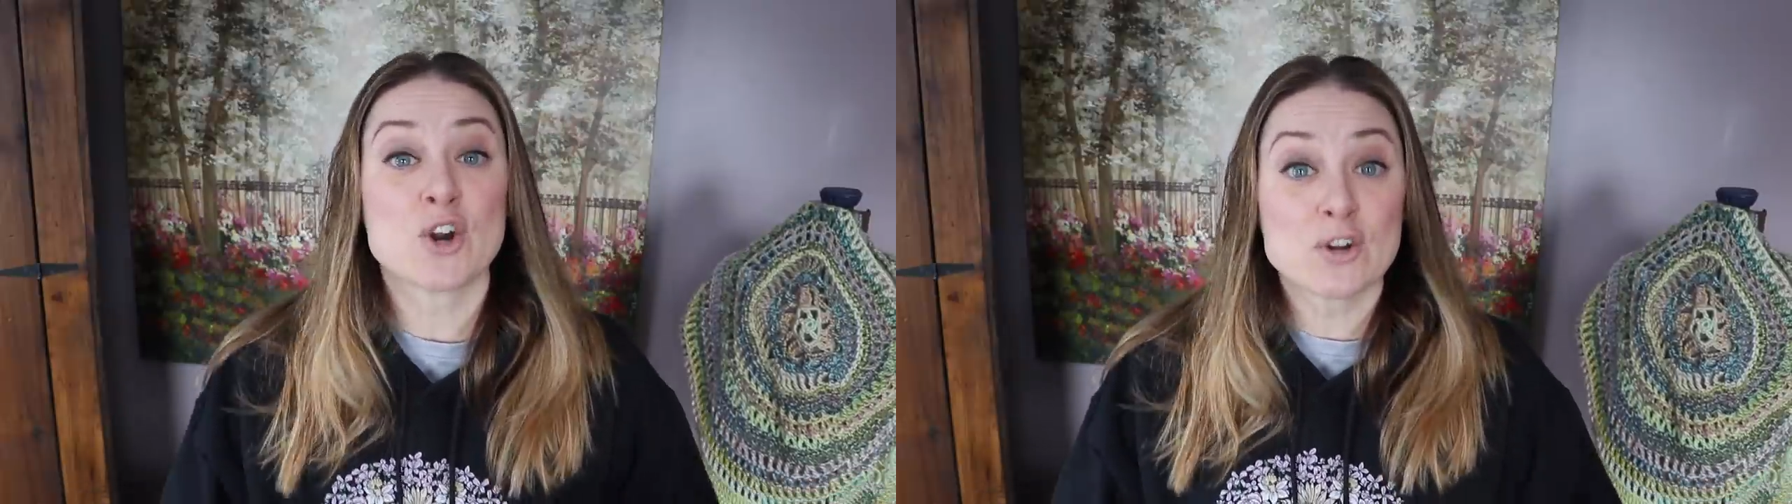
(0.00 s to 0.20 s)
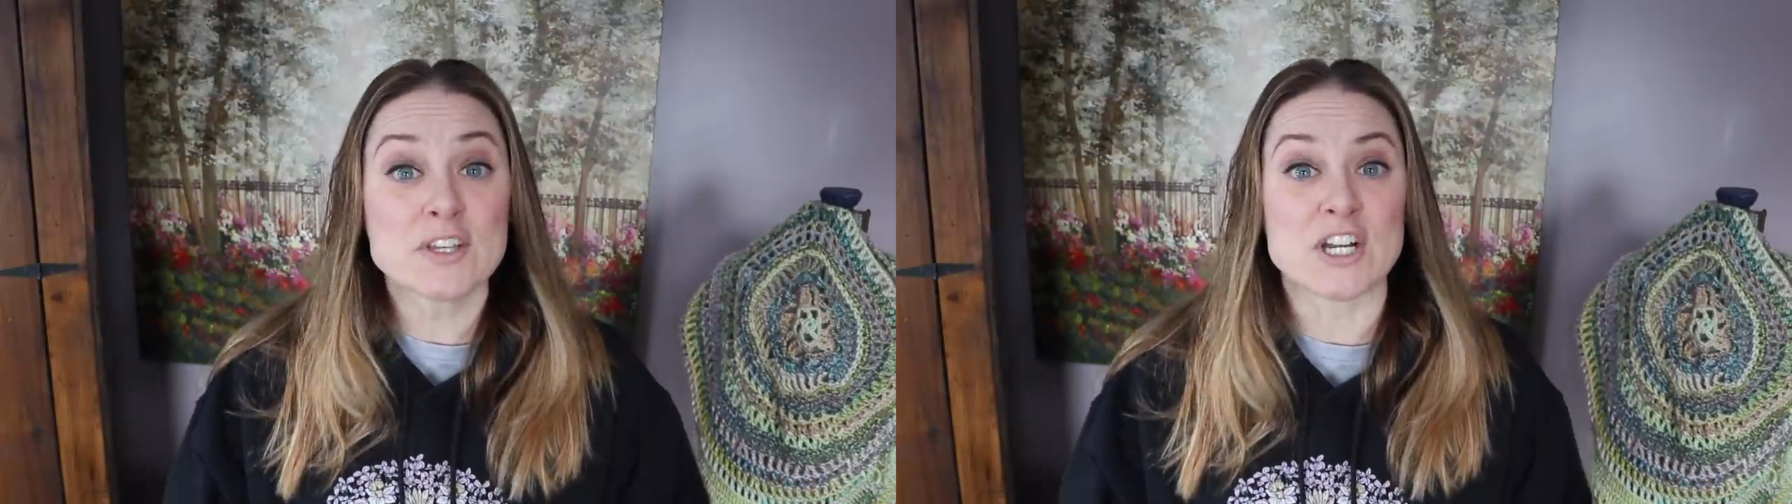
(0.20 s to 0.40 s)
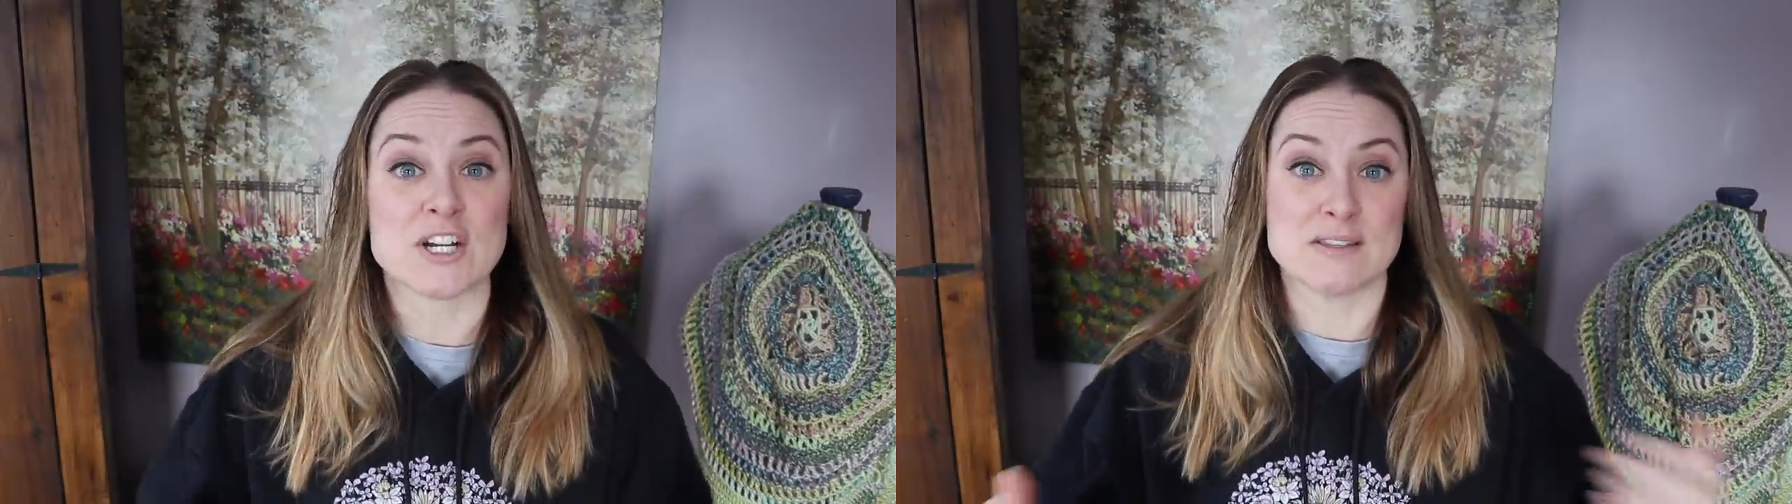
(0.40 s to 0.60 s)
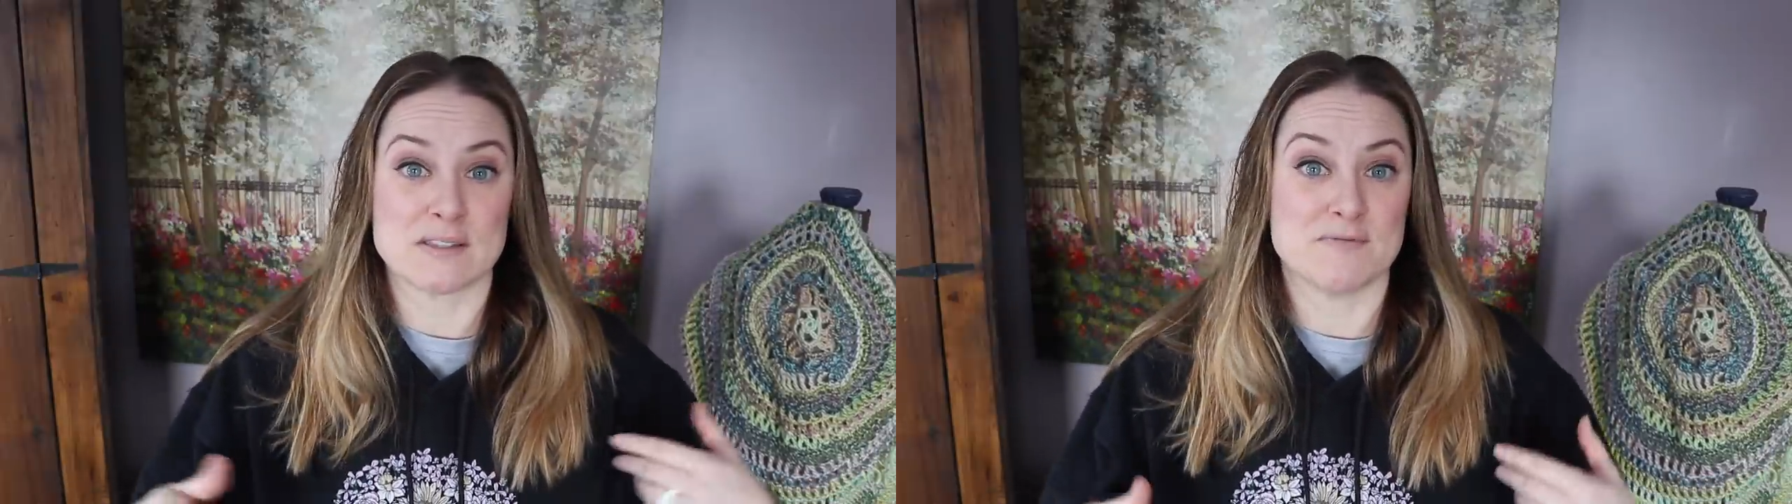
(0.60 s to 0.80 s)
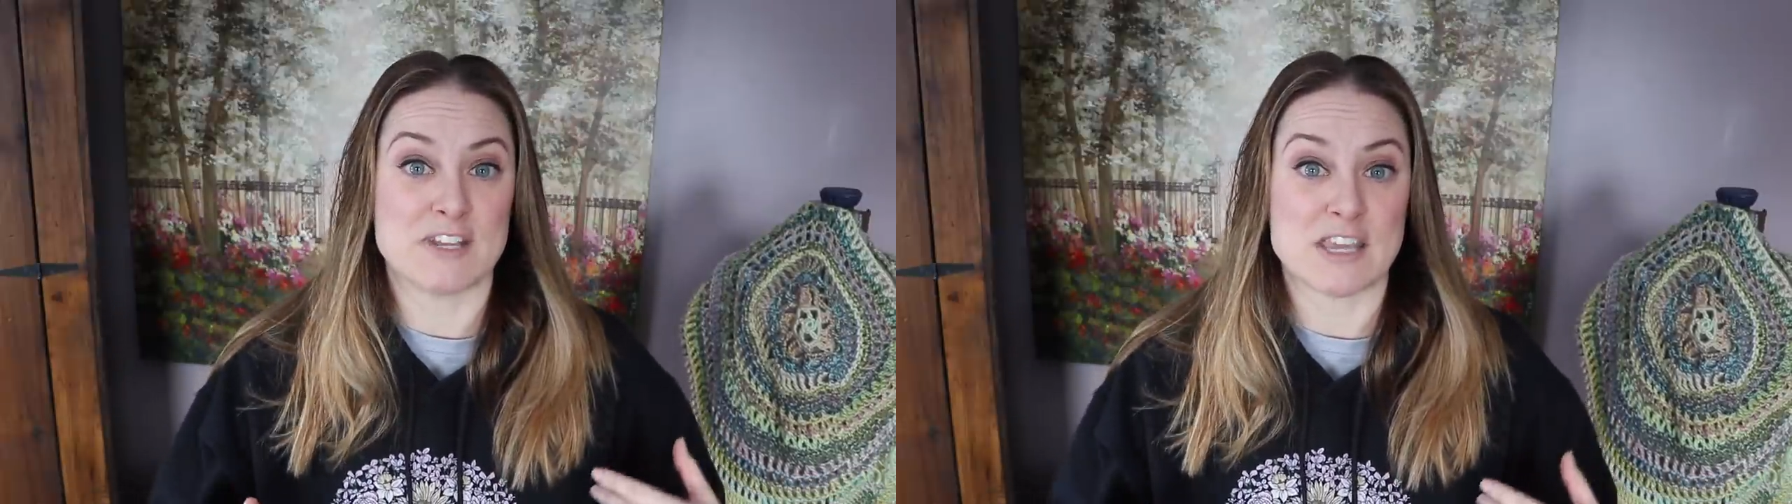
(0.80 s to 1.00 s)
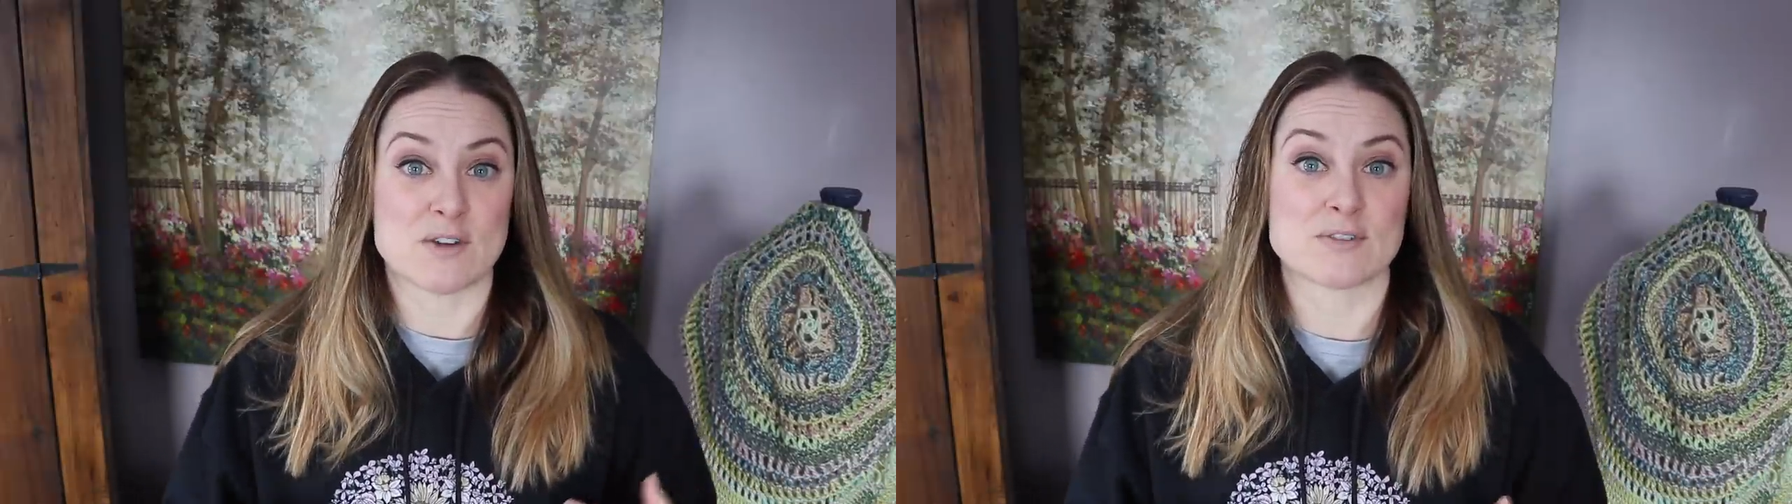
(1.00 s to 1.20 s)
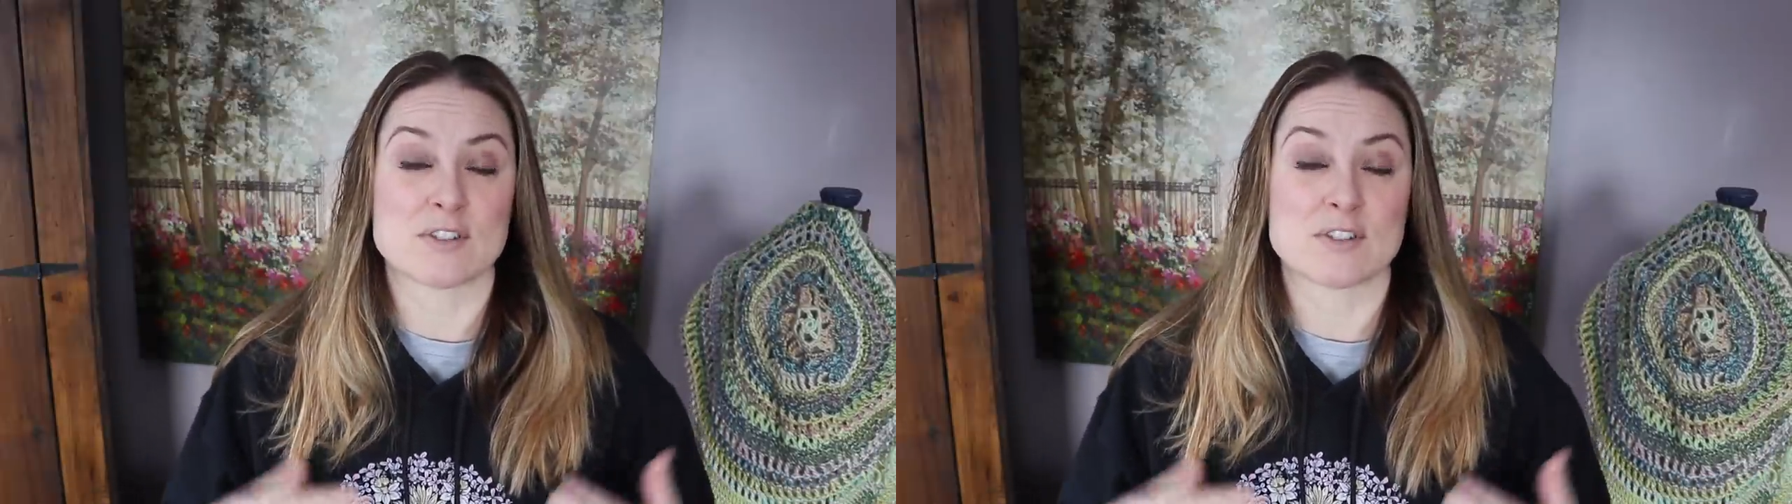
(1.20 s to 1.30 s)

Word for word: earlier in some videos.